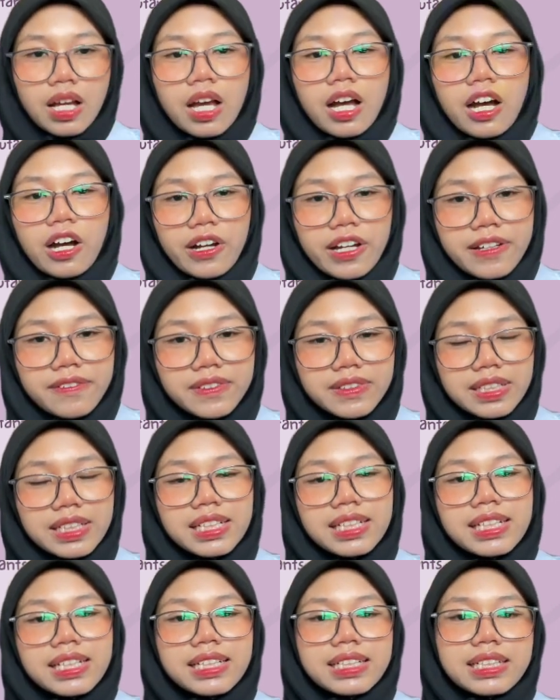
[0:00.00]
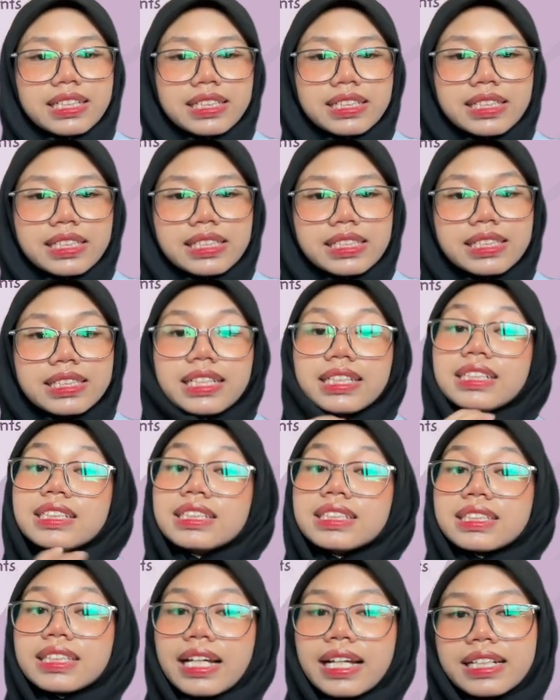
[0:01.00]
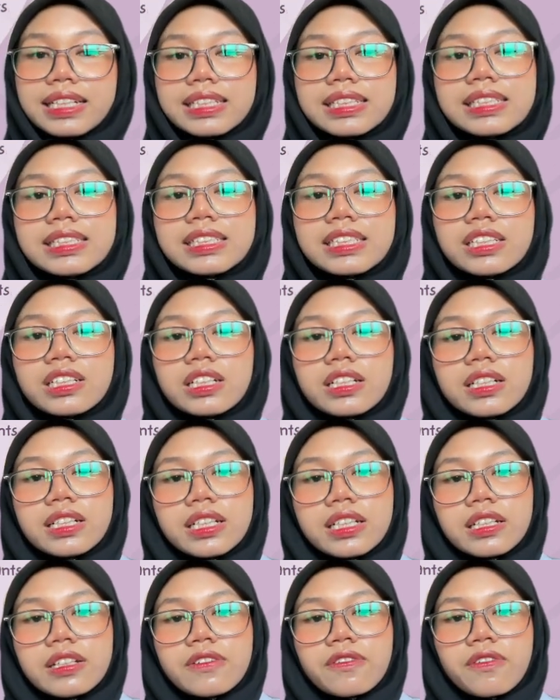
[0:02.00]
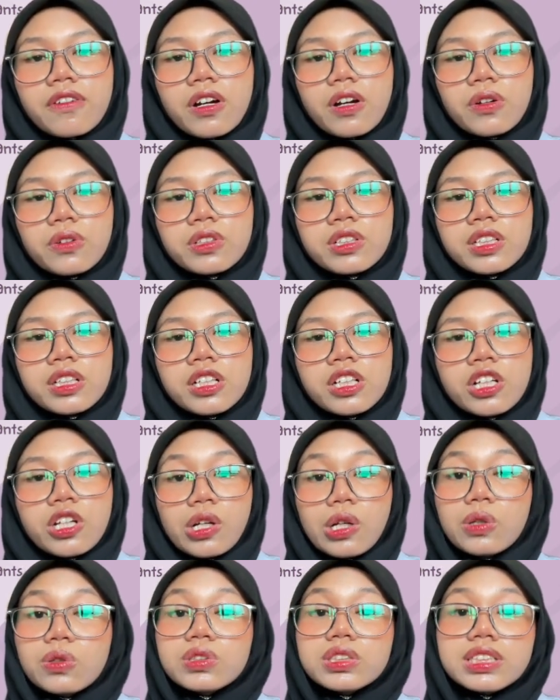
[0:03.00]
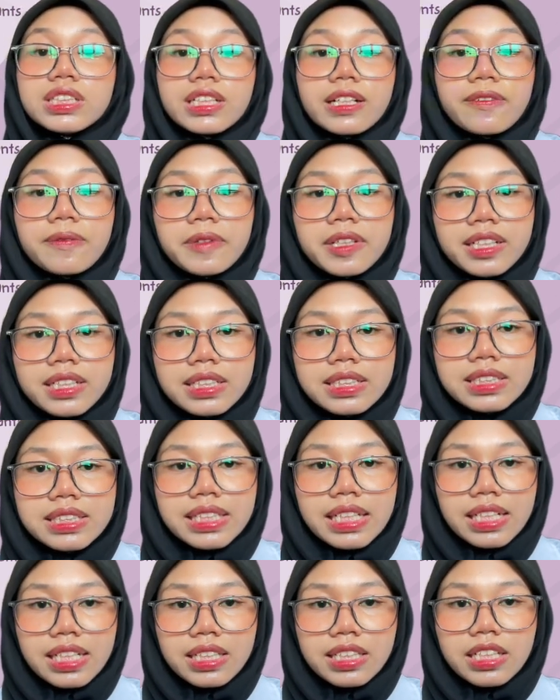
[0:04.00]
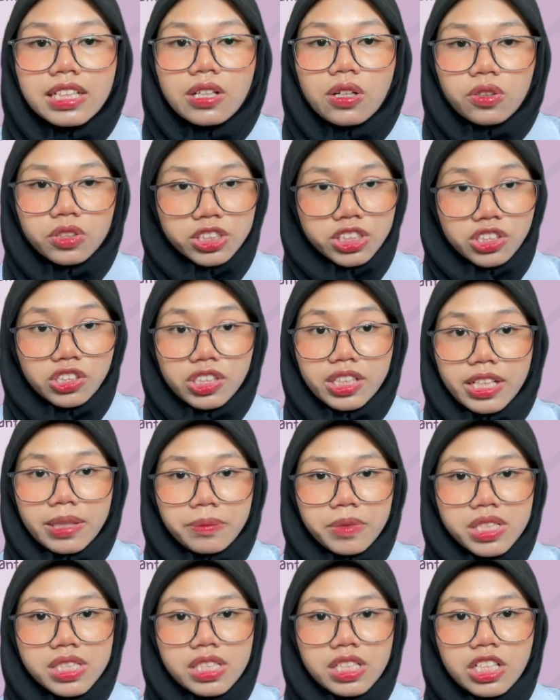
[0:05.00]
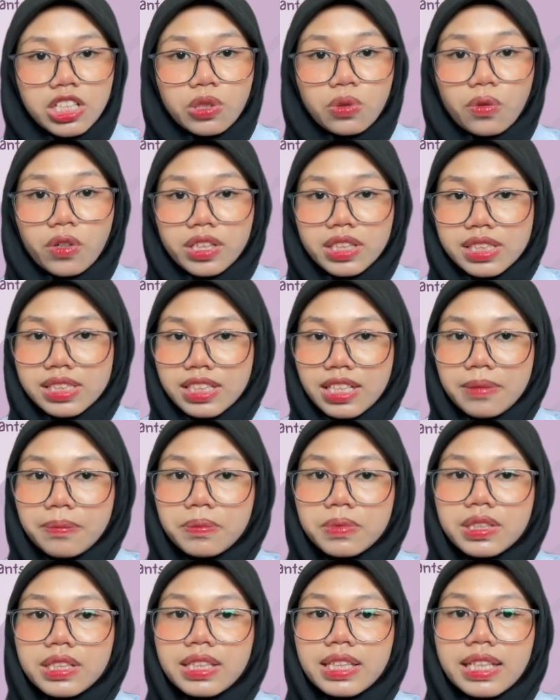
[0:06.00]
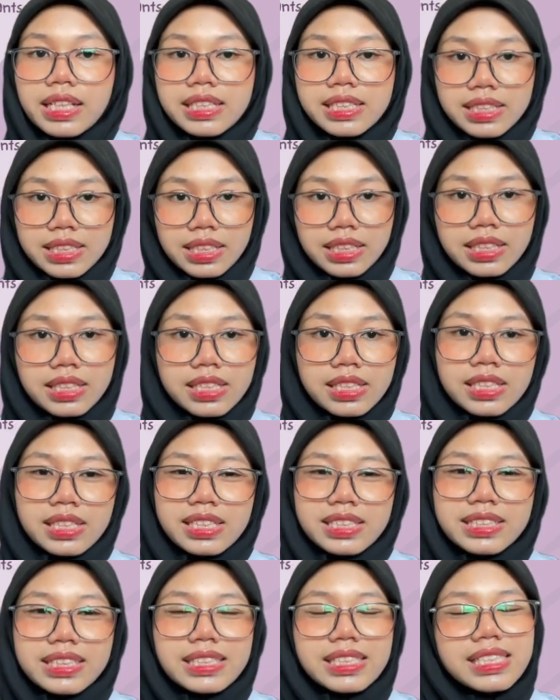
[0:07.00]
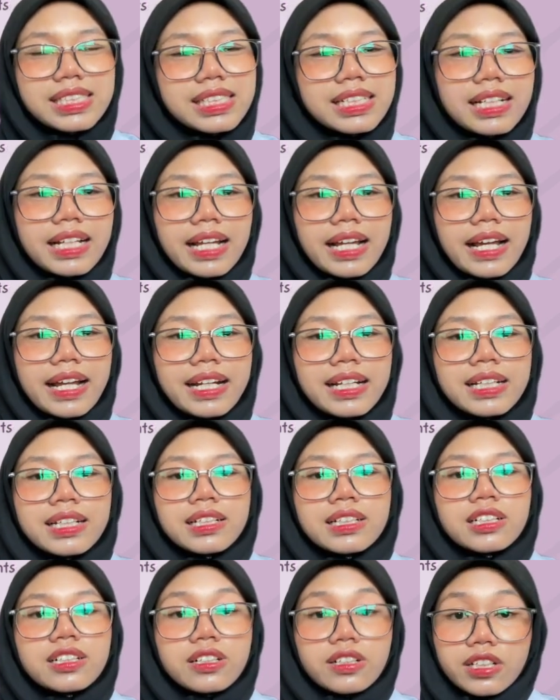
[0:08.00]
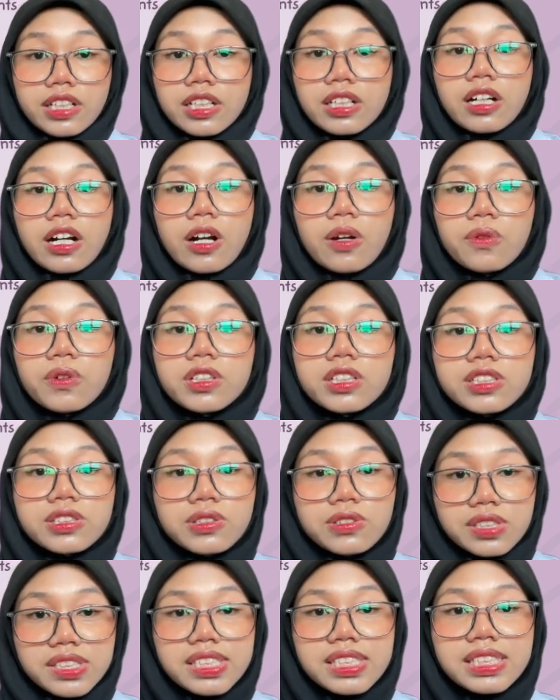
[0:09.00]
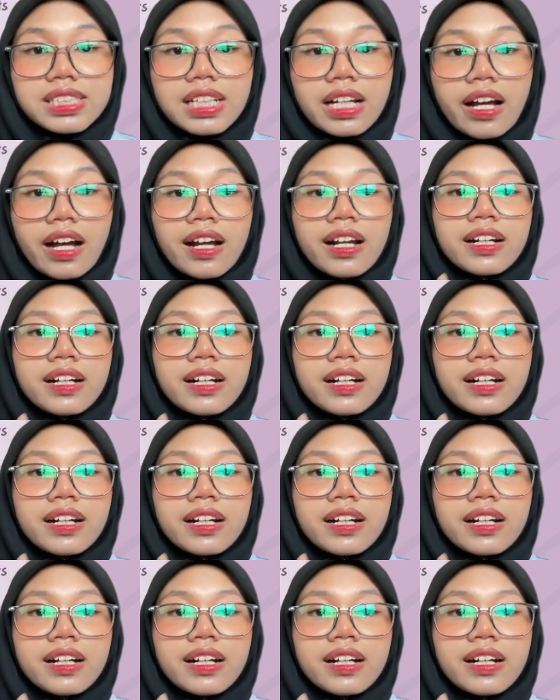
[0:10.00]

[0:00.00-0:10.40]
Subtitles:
However, the second study generally found no significant genetic or cellular damage in the water sample tested, suggesting that current groundwater sources are